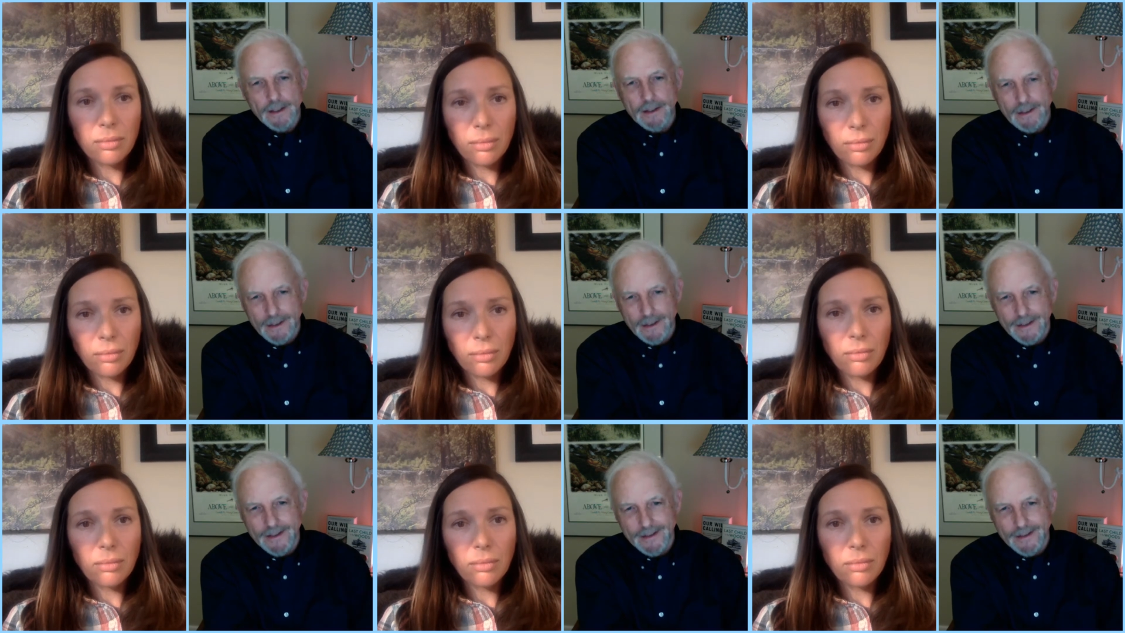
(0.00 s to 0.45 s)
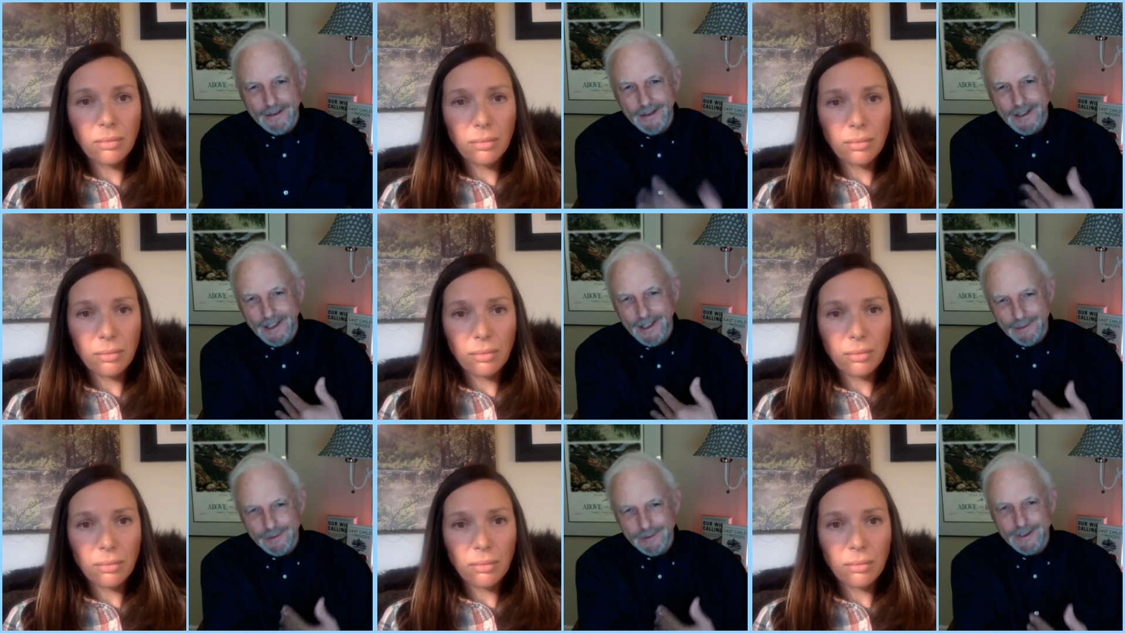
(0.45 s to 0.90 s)
Speaker 1: again, the
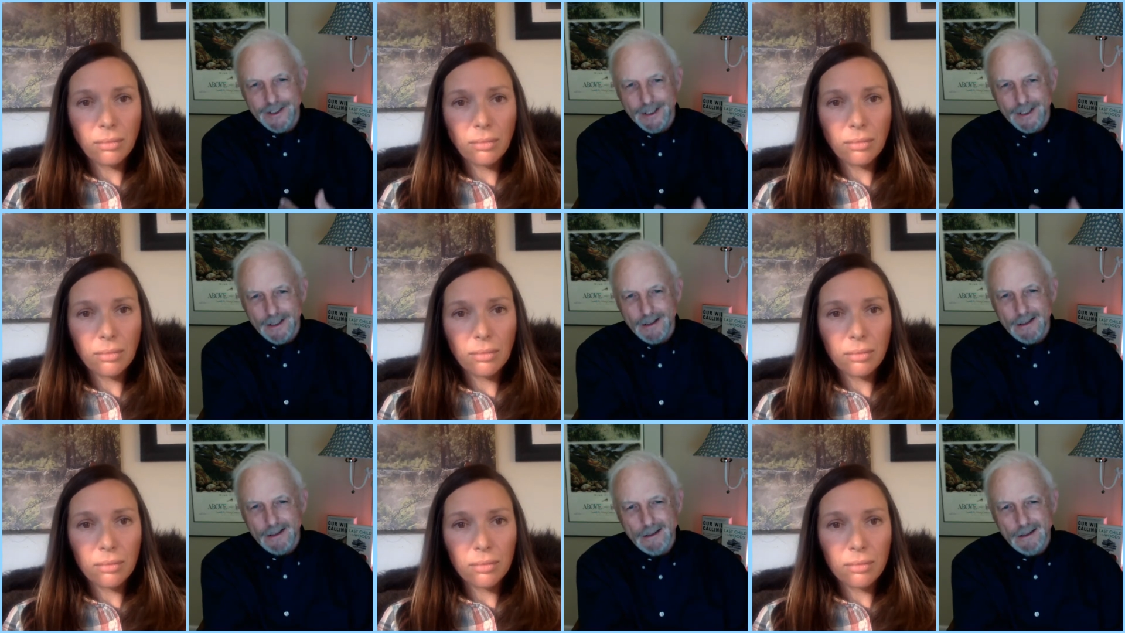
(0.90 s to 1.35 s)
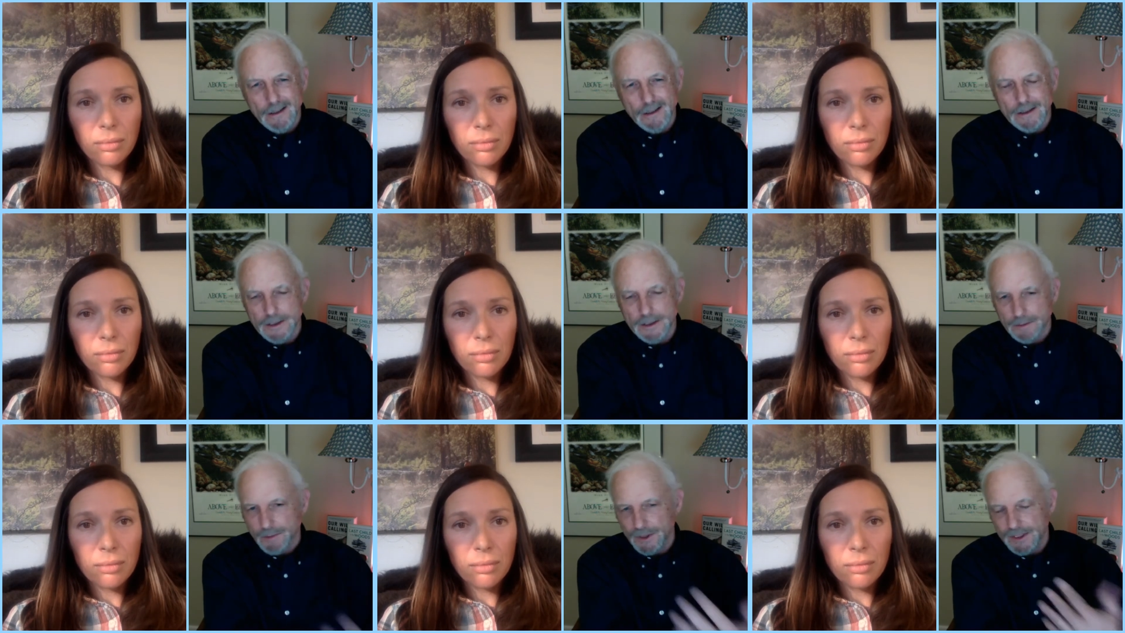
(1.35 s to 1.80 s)
habitat of the heart,
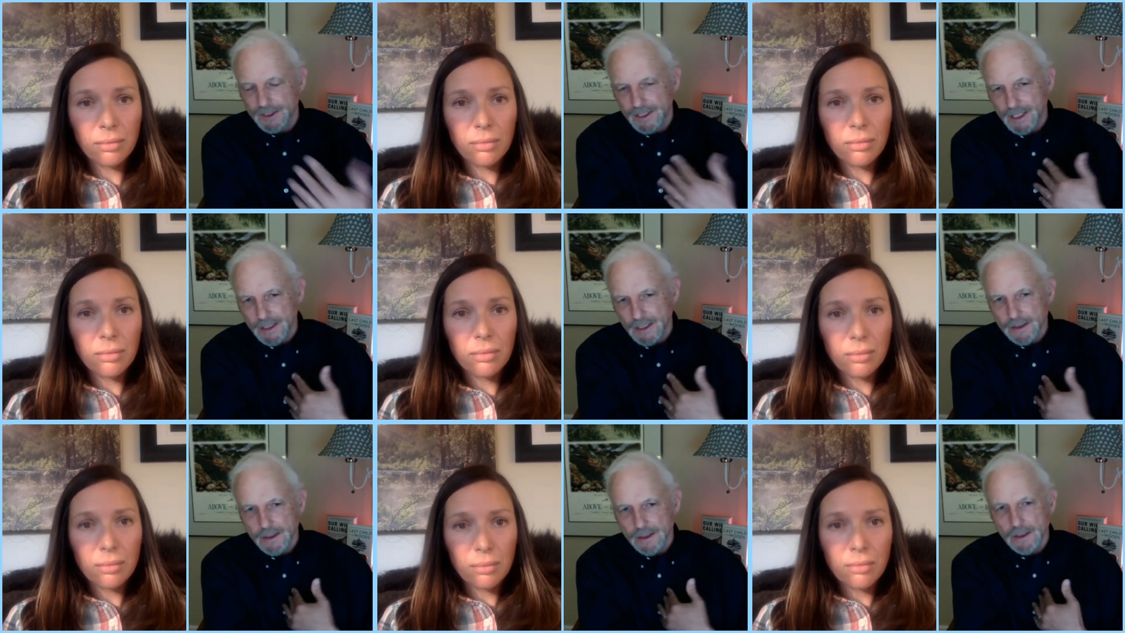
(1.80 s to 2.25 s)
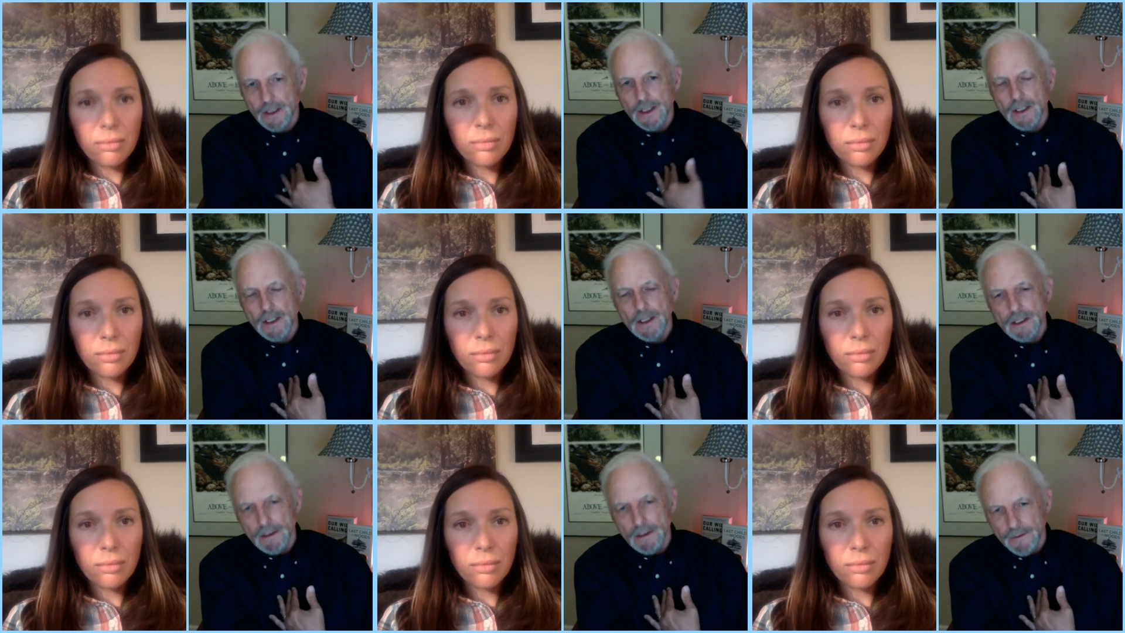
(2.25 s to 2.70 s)
protection
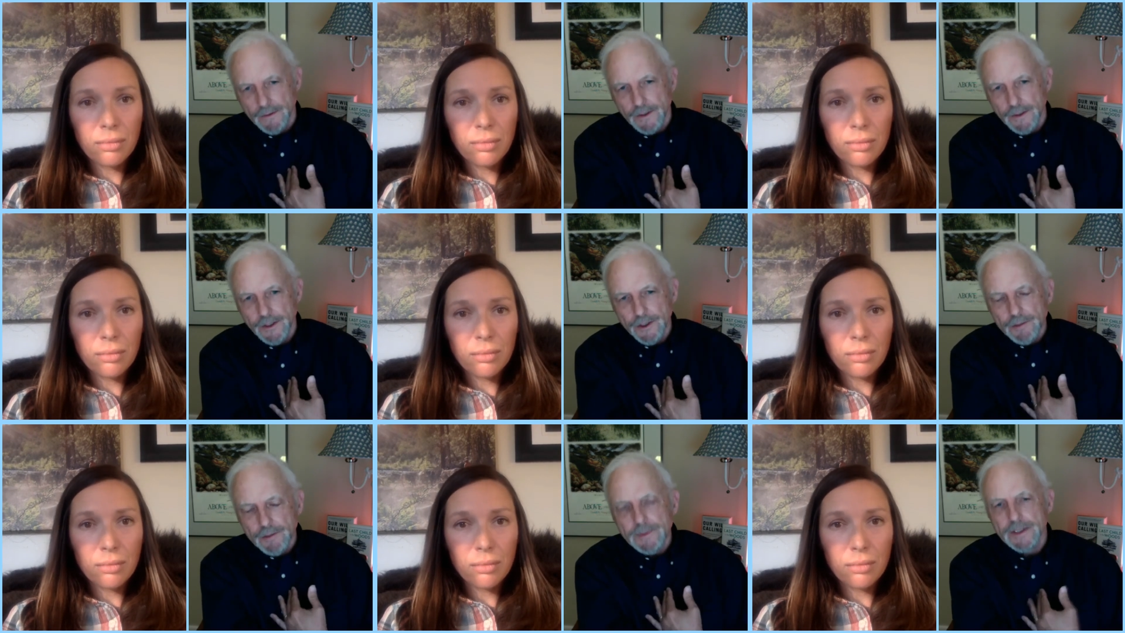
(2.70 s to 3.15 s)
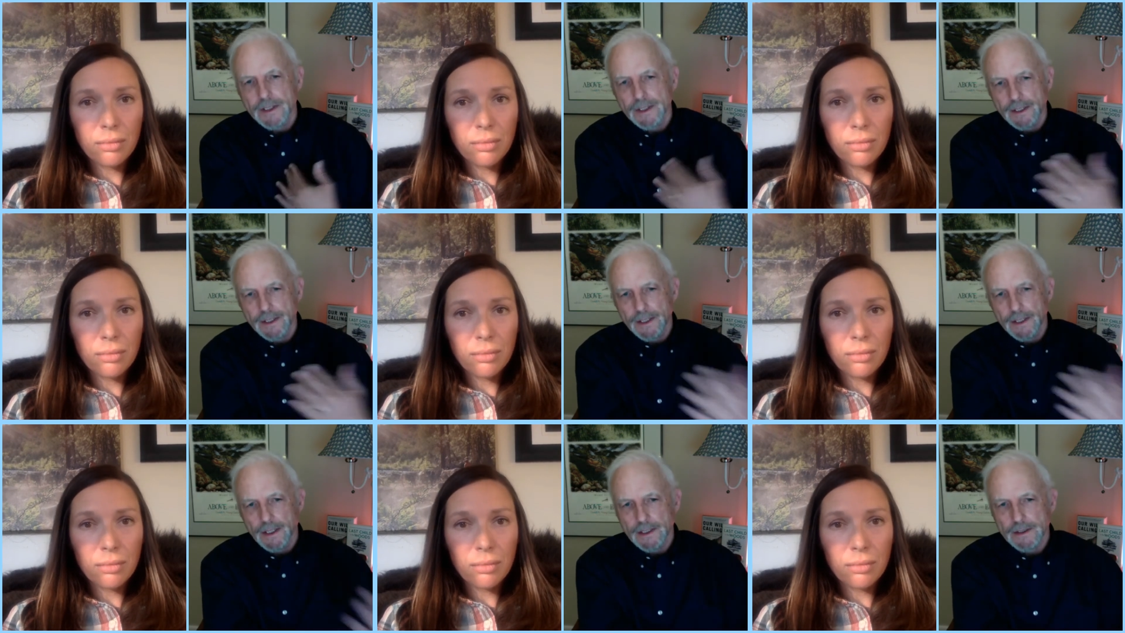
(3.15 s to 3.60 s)
of the human
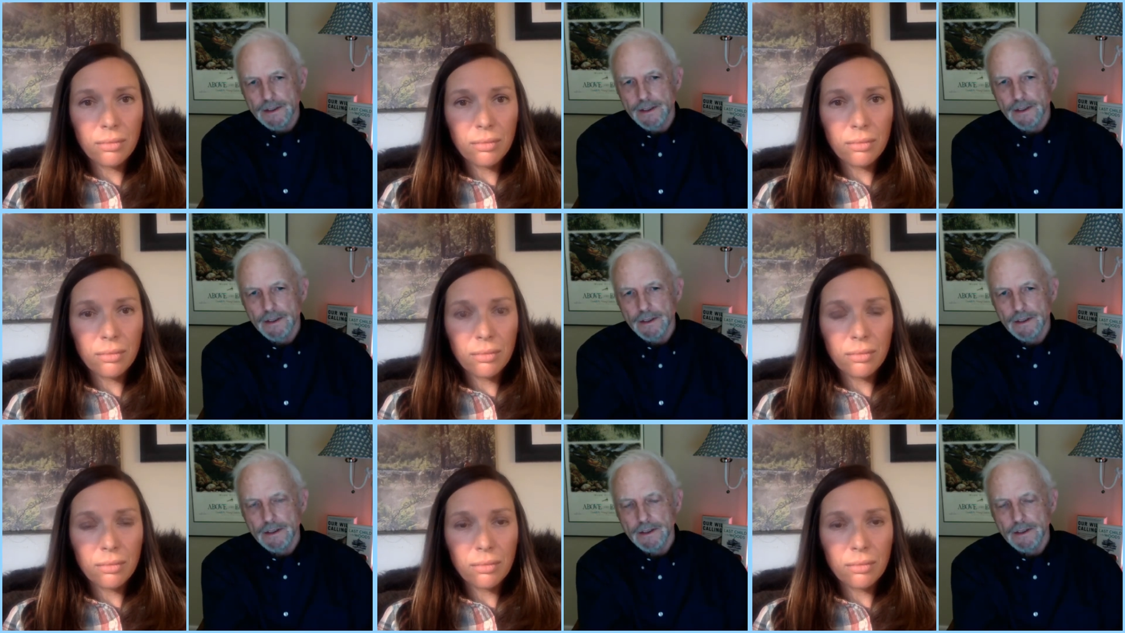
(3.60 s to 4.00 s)
connection